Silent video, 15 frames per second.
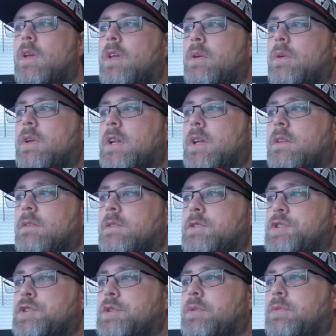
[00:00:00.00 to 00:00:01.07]
You can either
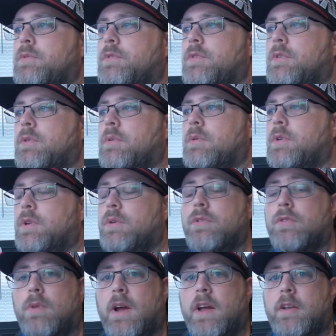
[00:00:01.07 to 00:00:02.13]
choose to
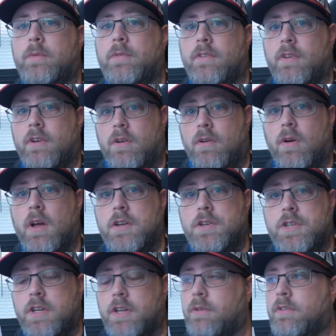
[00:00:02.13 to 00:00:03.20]
use write-ups as a
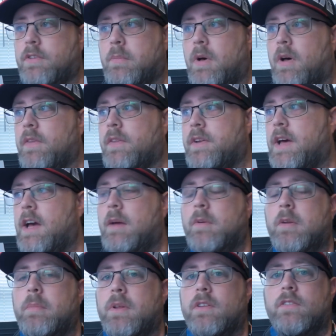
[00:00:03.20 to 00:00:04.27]
crutch and use them all the time,
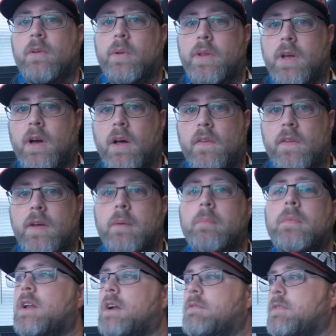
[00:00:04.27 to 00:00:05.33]
depend solely on
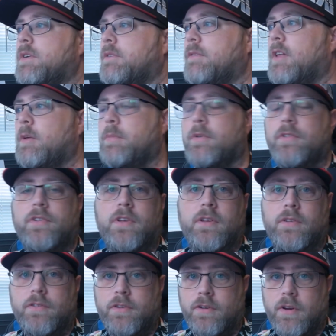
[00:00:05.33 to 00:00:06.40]
them, never develop your
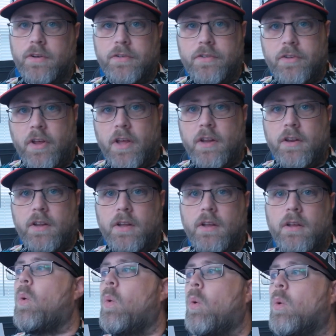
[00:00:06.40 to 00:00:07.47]
skills or your
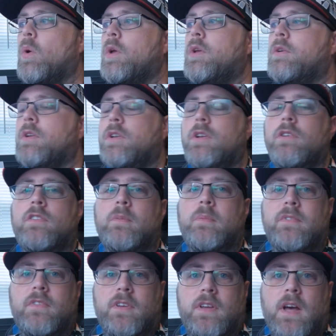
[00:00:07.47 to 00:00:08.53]
understanding, or you can use them
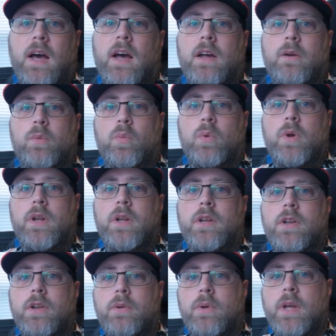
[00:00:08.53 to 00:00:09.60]
as a guide when
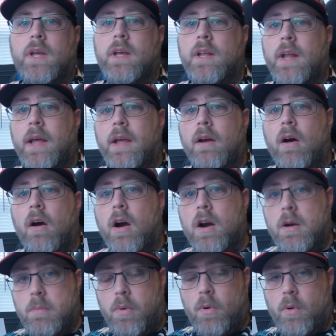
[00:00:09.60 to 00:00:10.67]
you hit a
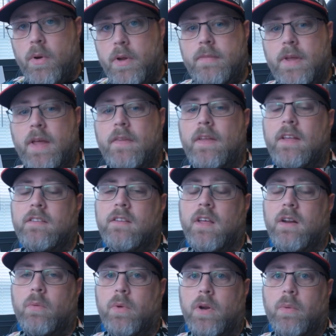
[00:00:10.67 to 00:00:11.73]
hard point. And that's
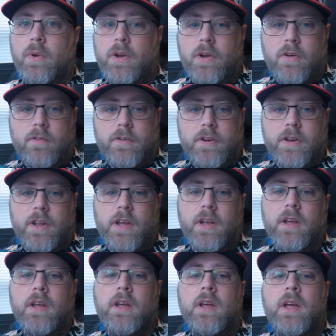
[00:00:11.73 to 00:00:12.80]
kind of what I want to go over
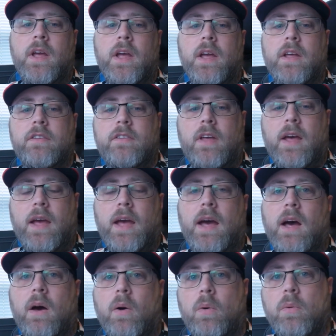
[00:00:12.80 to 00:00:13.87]
today, is
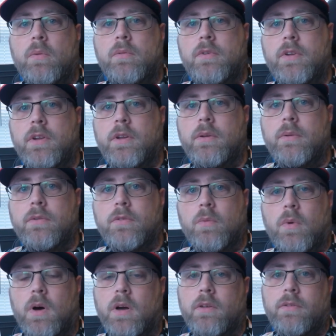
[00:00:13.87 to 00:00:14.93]
how to use
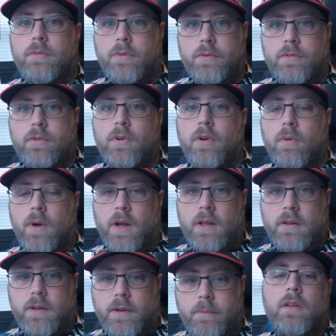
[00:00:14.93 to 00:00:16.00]
walkthroughs
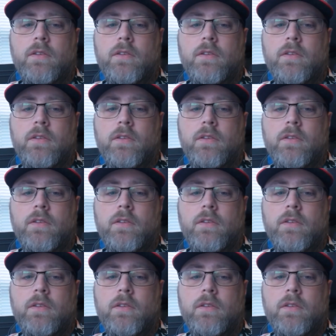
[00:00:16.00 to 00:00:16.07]
correctly.